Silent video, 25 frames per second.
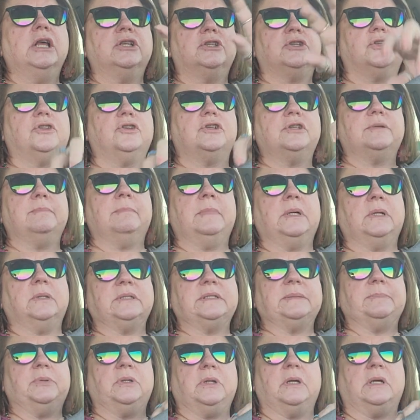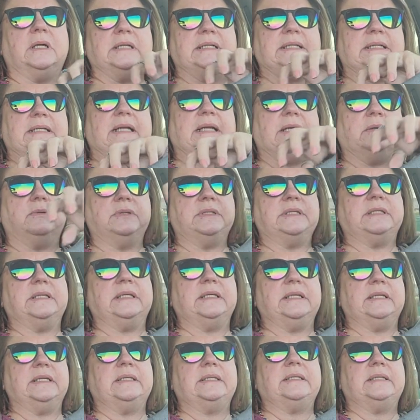So there's multiple haunted
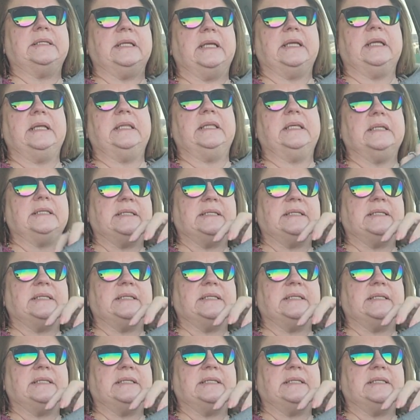houses in